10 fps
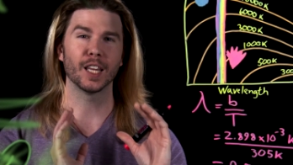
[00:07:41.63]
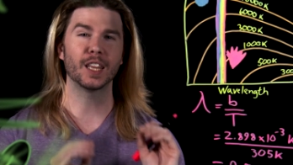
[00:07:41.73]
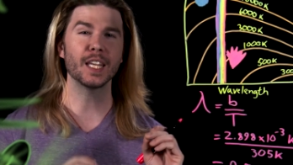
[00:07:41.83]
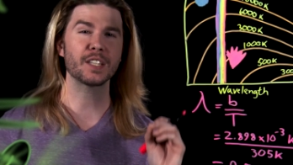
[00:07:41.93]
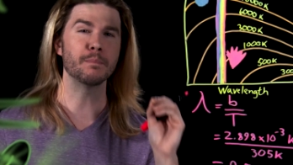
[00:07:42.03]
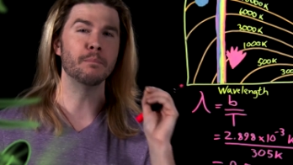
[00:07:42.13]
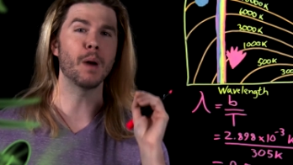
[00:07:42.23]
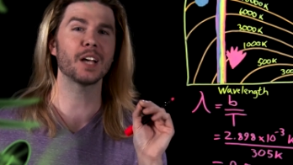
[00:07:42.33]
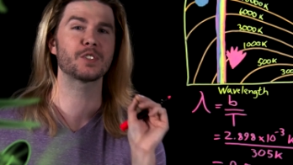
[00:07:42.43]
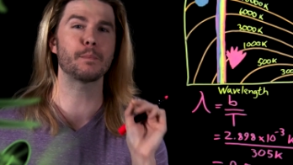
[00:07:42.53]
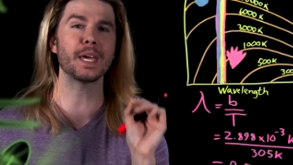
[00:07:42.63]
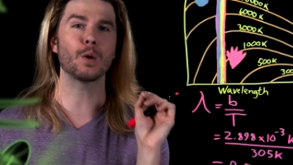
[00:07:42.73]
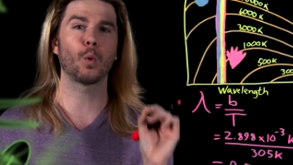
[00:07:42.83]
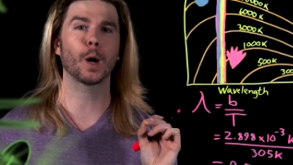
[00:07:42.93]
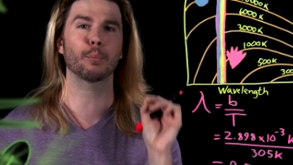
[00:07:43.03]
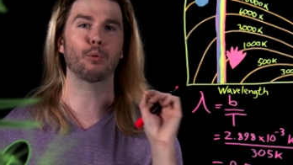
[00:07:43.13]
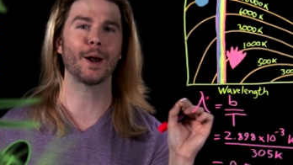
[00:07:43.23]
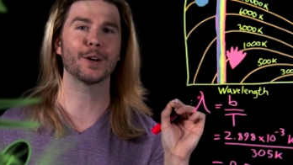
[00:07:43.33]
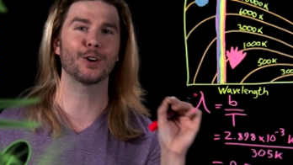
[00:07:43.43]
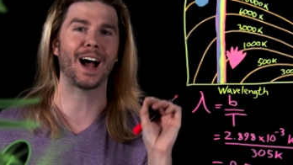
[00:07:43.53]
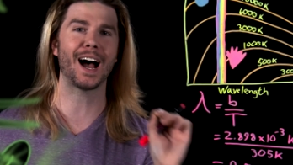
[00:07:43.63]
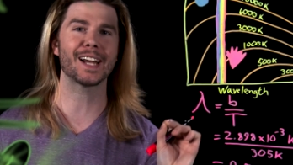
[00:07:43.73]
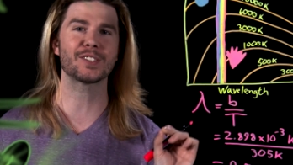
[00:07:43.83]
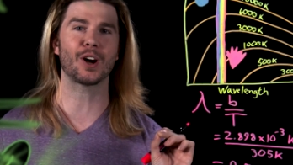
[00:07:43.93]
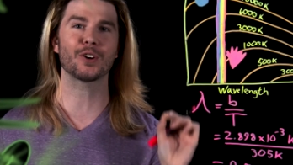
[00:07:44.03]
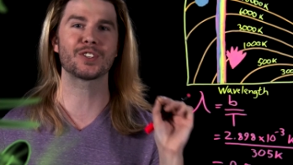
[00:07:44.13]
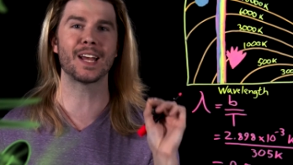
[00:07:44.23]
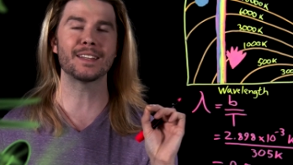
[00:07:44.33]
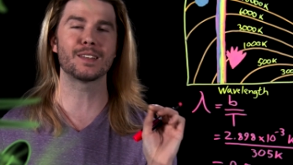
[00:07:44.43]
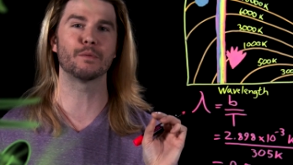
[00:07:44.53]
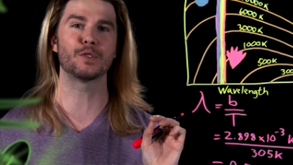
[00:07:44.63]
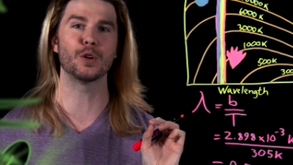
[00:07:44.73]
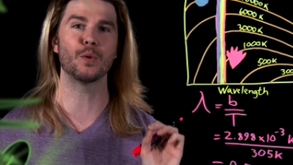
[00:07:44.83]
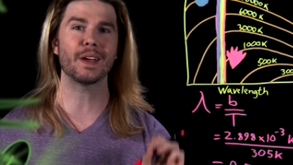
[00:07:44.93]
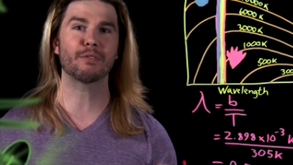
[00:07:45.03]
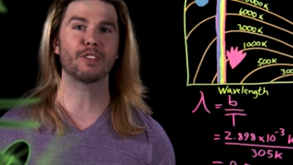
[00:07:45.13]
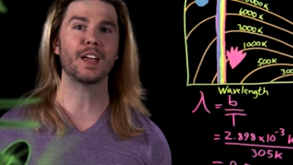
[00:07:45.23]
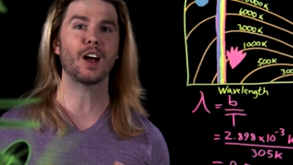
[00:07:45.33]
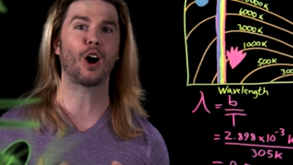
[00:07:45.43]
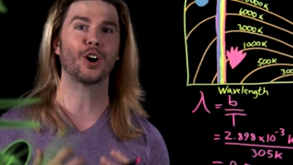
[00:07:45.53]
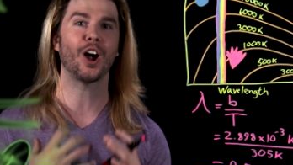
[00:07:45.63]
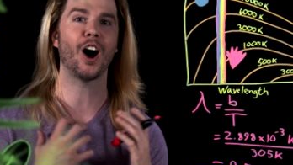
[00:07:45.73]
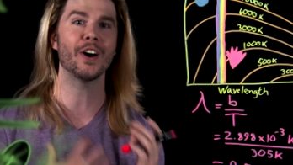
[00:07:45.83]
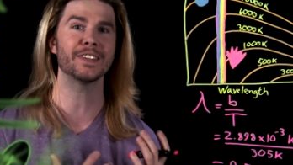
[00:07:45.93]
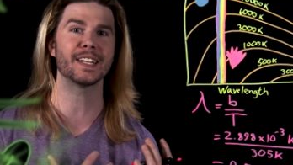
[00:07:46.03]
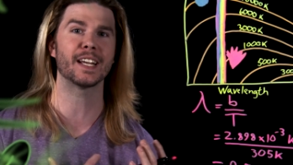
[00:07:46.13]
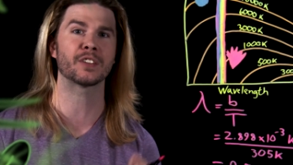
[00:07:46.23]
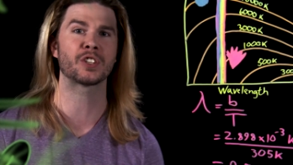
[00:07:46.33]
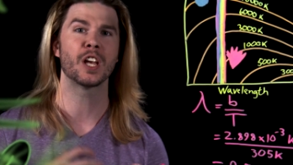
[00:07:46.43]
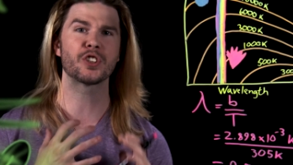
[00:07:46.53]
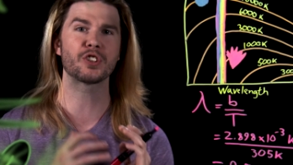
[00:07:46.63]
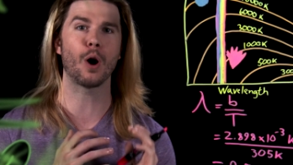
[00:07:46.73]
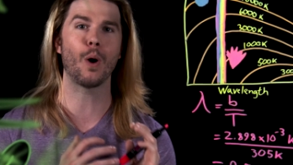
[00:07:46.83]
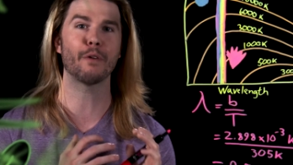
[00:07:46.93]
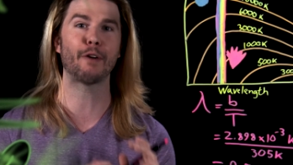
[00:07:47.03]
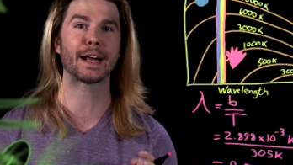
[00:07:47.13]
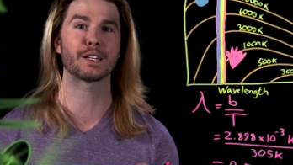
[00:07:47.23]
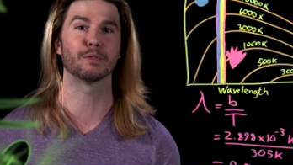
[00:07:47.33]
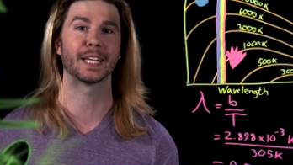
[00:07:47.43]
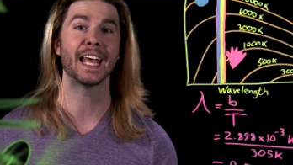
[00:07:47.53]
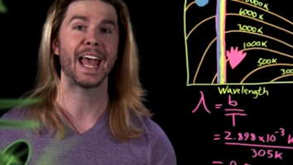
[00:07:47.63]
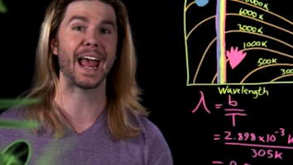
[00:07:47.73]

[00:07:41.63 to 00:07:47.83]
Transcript: This must be where predator eyes are sensitive to if they are hunting us so effectively.